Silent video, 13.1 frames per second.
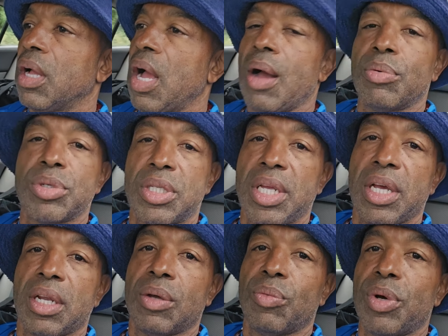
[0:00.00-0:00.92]
I was
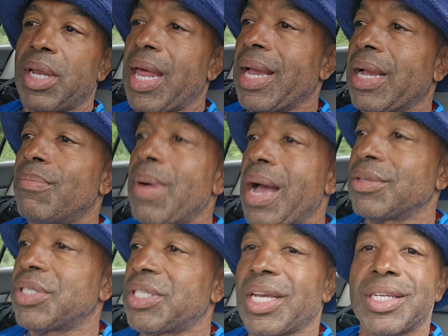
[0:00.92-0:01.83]
dealing with like
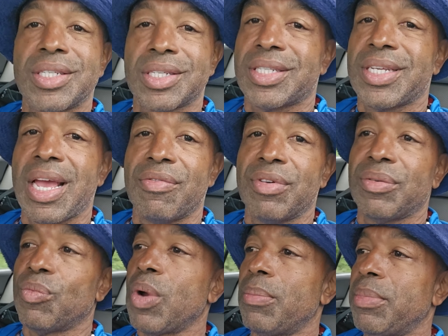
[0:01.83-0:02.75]
about six or
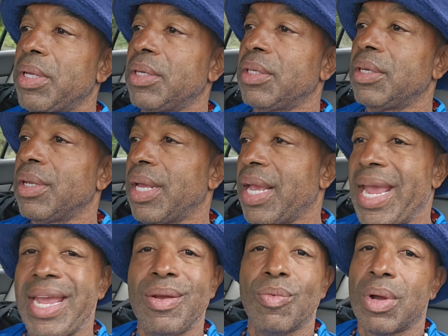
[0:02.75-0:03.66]
seven women,
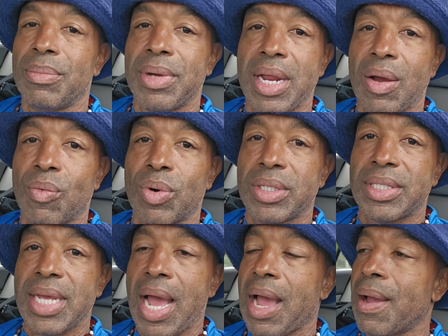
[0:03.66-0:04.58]
eight women at one
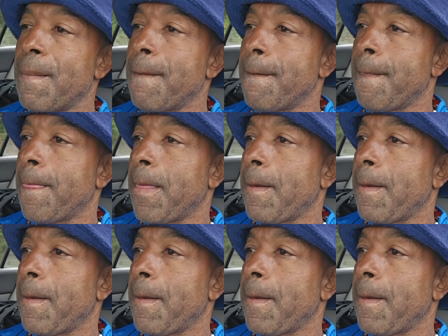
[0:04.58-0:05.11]
time.